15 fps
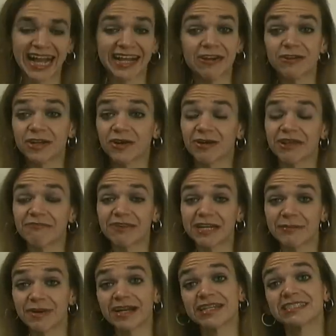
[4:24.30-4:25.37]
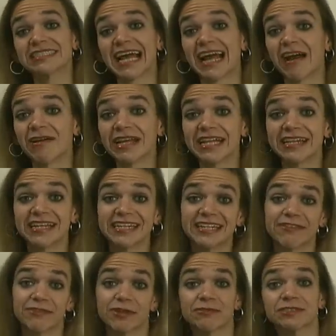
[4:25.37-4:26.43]
I don't know, if anybody's out in any
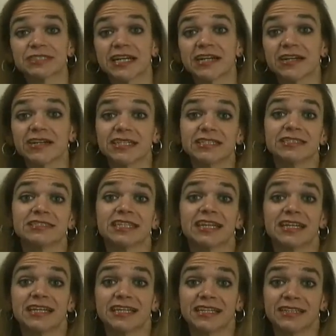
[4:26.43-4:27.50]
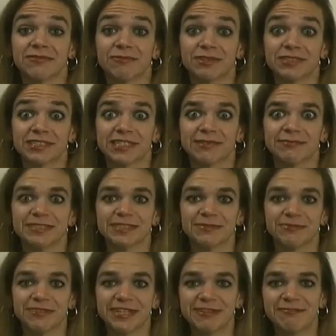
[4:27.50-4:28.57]
of those areas and wants to give me some
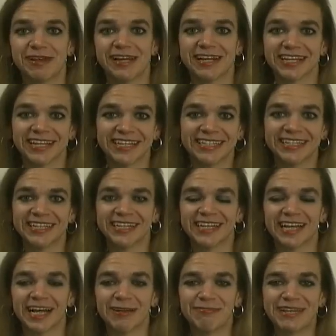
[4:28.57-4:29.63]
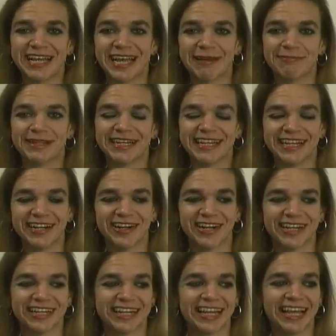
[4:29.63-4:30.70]
feedback, I'd be happy to hear
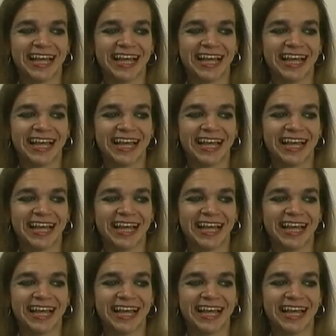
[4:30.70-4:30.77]
it.